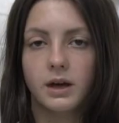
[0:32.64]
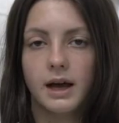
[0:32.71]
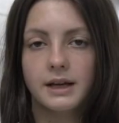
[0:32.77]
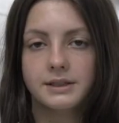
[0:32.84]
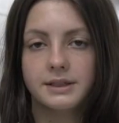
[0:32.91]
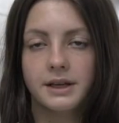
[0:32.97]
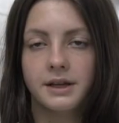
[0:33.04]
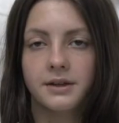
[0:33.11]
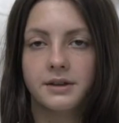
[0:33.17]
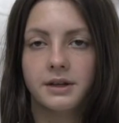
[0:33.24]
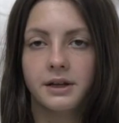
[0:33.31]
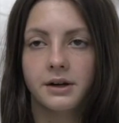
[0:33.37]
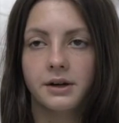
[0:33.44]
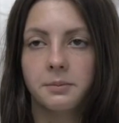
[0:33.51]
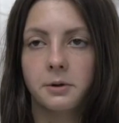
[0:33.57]
As the end of the
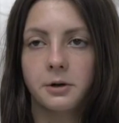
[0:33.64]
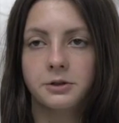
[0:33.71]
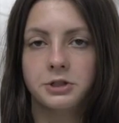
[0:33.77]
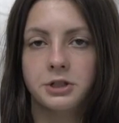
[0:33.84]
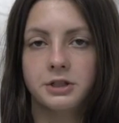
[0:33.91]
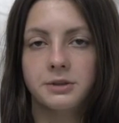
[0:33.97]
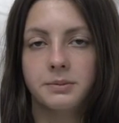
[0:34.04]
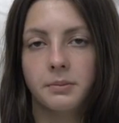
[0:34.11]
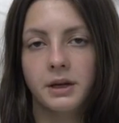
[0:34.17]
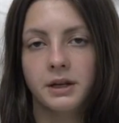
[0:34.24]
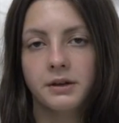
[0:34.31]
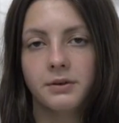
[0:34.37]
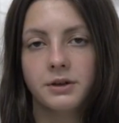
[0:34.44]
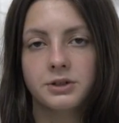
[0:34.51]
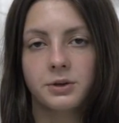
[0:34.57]
year approaches,
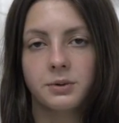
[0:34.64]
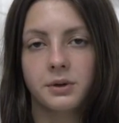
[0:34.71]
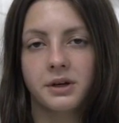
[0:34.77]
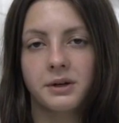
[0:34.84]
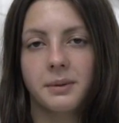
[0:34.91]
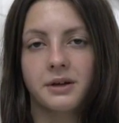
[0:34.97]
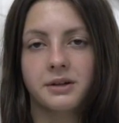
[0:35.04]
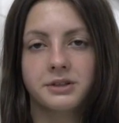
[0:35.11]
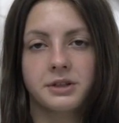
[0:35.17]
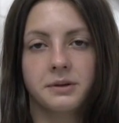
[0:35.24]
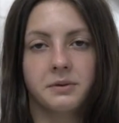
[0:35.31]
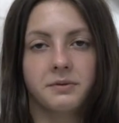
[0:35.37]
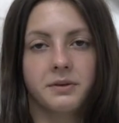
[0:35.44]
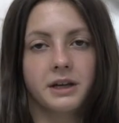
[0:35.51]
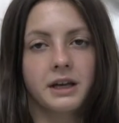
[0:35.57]
many of us are worried about our
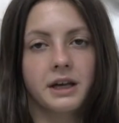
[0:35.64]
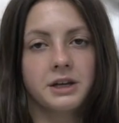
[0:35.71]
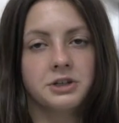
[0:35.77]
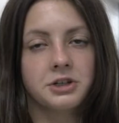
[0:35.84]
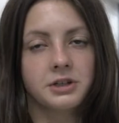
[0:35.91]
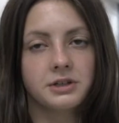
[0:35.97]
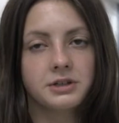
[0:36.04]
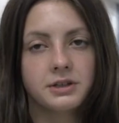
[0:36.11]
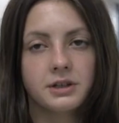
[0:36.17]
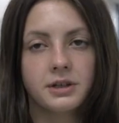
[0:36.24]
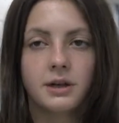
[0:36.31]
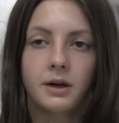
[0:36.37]
summer vacations.